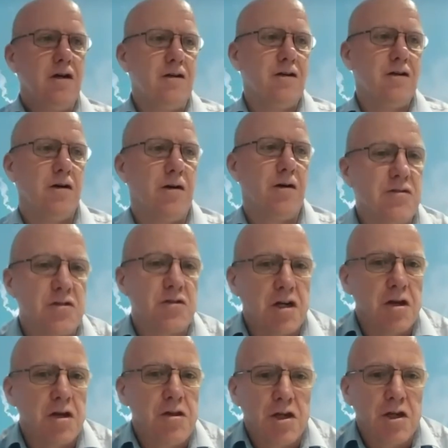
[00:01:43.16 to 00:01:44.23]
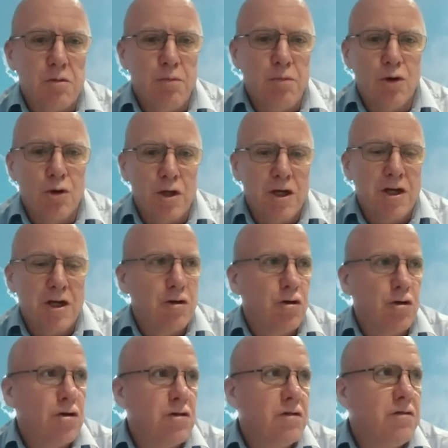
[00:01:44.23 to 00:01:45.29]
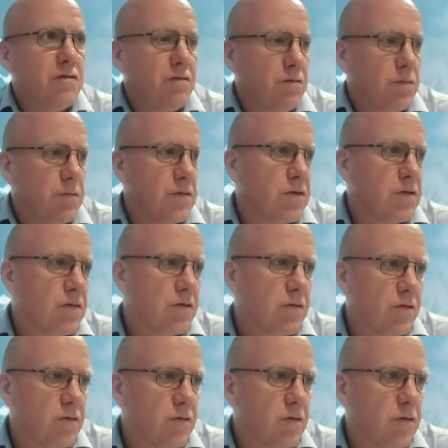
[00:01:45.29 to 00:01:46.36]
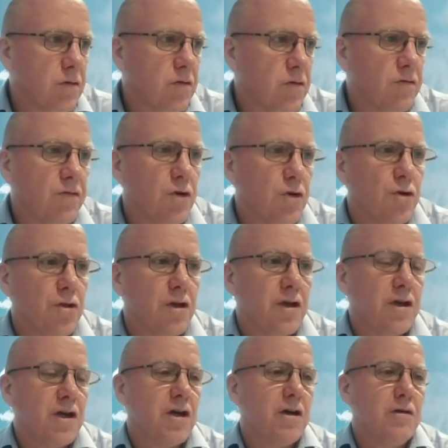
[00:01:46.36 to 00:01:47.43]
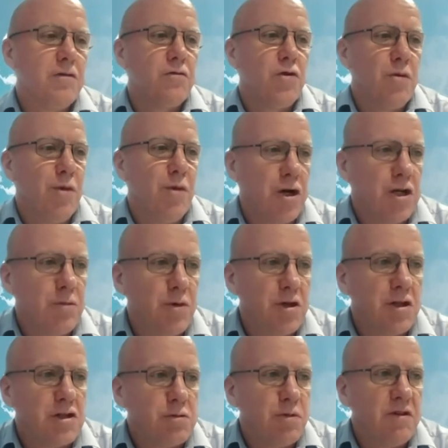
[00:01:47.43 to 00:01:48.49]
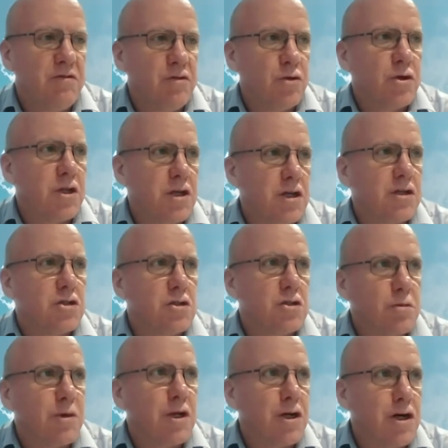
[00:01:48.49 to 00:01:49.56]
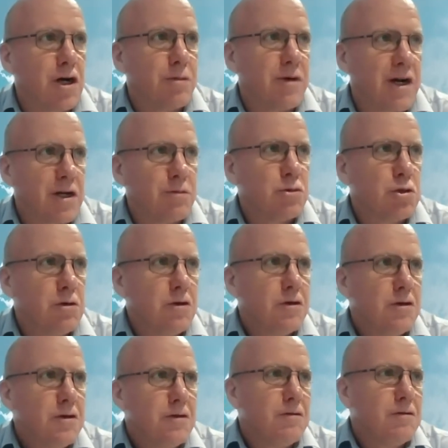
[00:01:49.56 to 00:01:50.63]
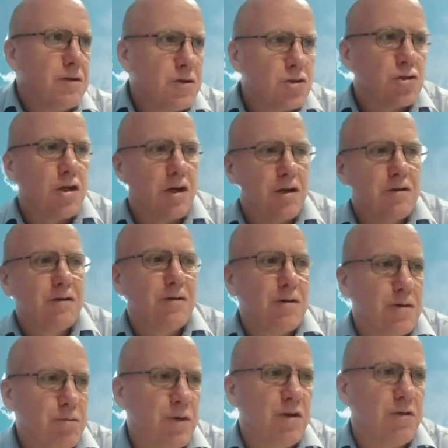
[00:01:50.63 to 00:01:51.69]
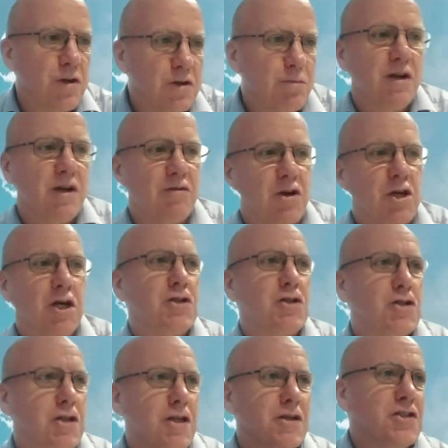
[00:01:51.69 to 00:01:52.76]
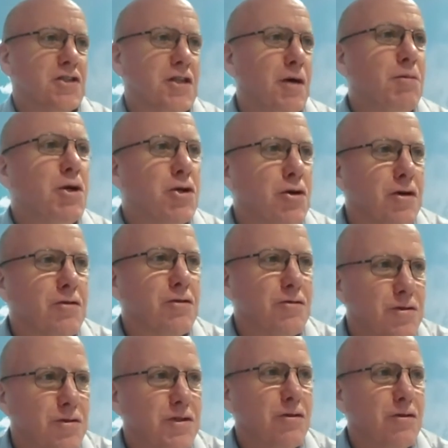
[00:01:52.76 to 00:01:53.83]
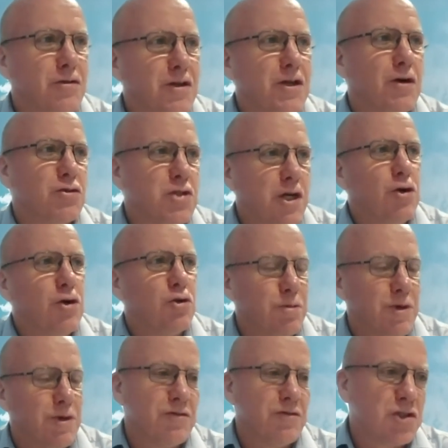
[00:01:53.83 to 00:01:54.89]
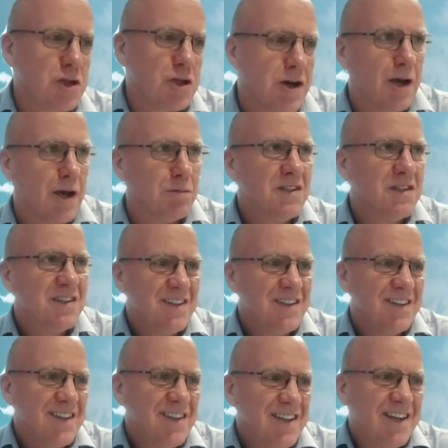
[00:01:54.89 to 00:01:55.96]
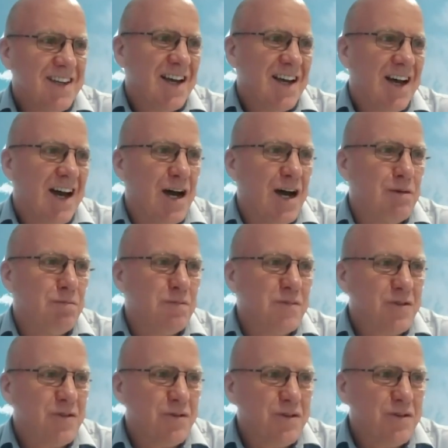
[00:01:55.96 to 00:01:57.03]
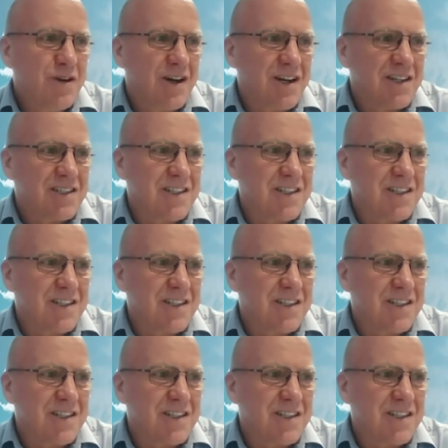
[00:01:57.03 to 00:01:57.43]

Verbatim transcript: I have to say thank you to Paul earlier on for the uh, reminding me that it's been 40 years since I've been at Harper Adams. It's a, a, bit of a bit of a kick to the stomach. I didn't think I was that old, but obviously I am. Um, right.